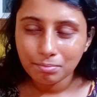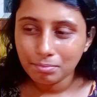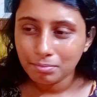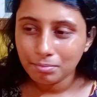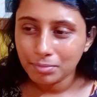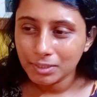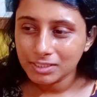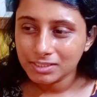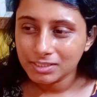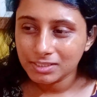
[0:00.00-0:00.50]

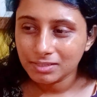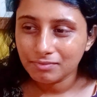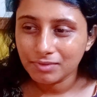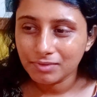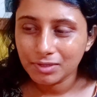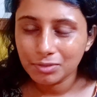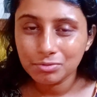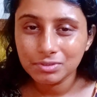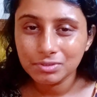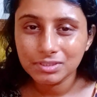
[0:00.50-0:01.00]
but
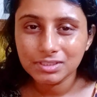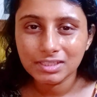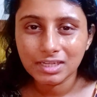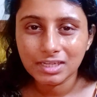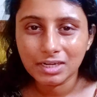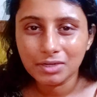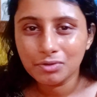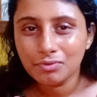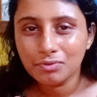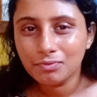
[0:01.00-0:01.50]
someone who is,
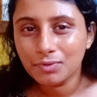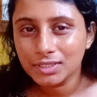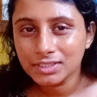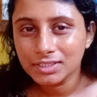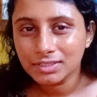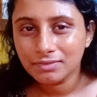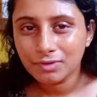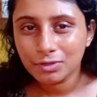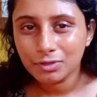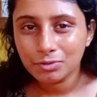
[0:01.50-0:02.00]
I don't want
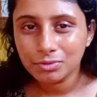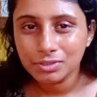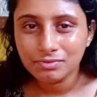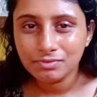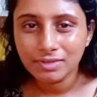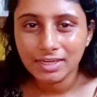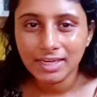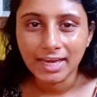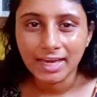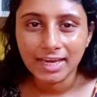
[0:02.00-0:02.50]
someone who is
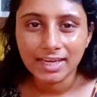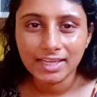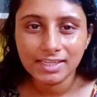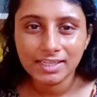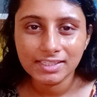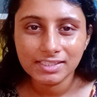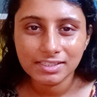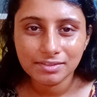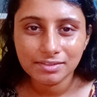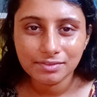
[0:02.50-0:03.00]
very
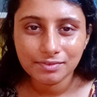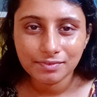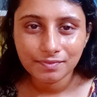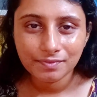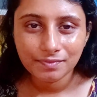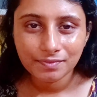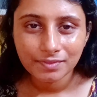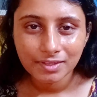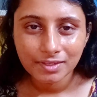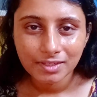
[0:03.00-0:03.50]
aggressive.
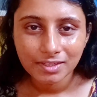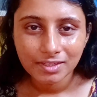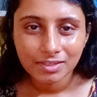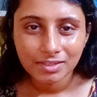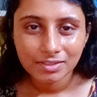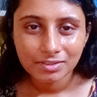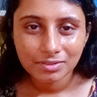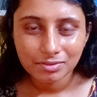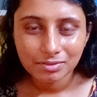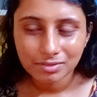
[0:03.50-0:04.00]

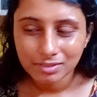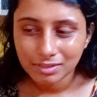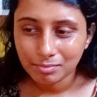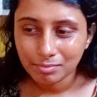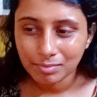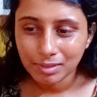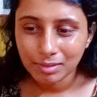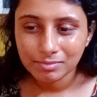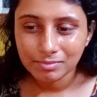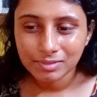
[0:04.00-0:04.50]
So
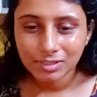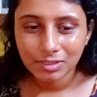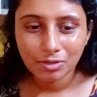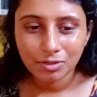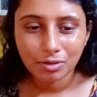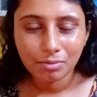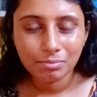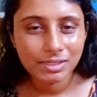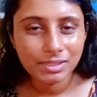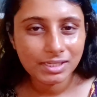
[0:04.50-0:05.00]
sometimes the
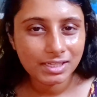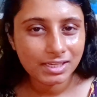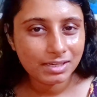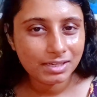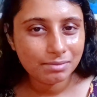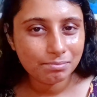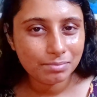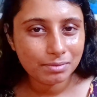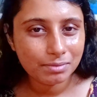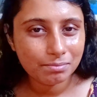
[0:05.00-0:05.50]

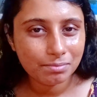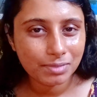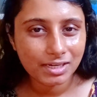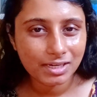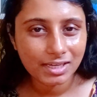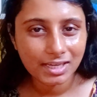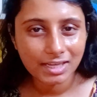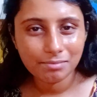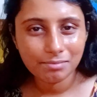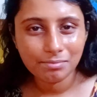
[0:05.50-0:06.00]
domineering
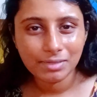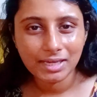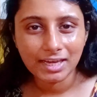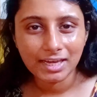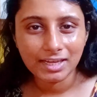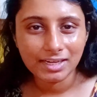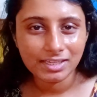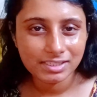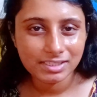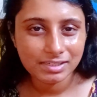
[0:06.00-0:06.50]
people can be
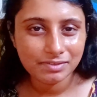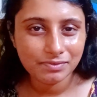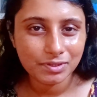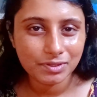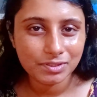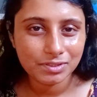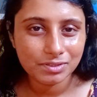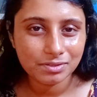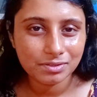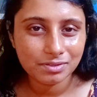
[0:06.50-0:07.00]
aggressive
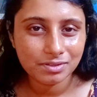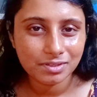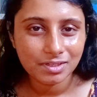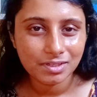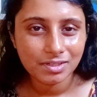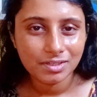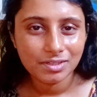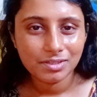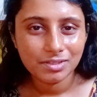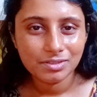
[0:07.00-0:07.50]
also.
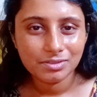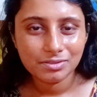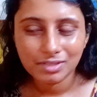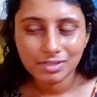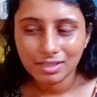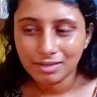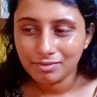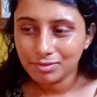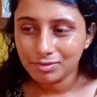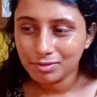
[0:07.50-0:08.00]

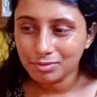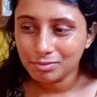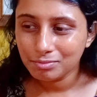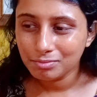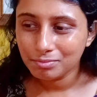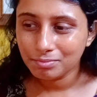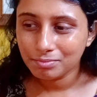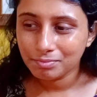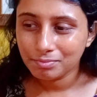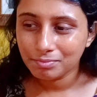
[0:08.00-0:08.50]
So I have
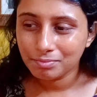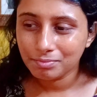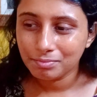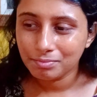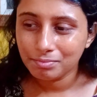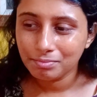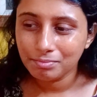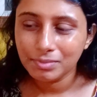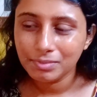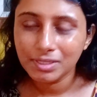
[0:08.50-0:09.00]
to
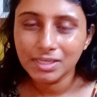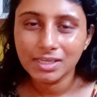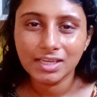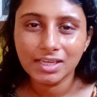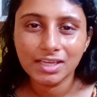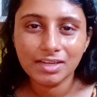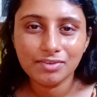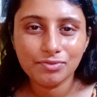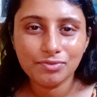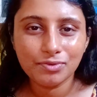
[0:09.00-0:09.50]
be
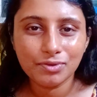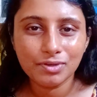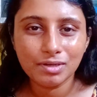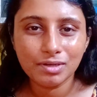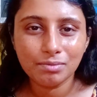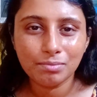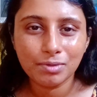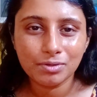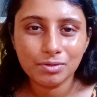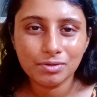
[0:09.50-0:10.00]
careful
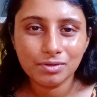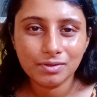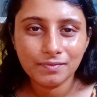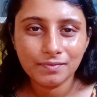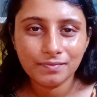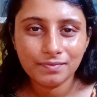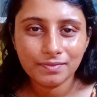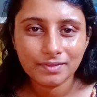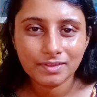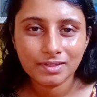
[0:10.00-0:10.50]
about
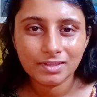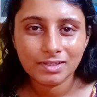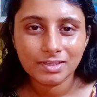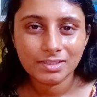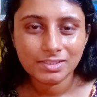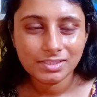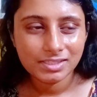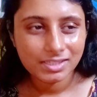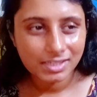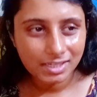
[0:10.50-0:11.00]

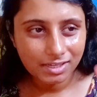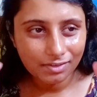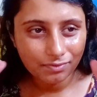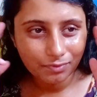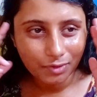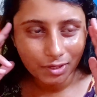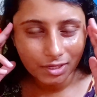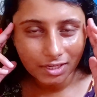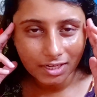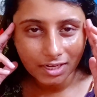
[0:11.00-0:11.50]
seeing
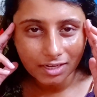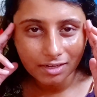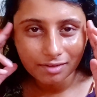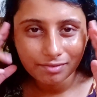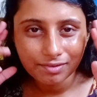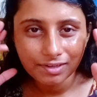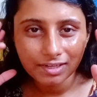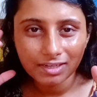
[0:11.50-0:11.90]
what kind of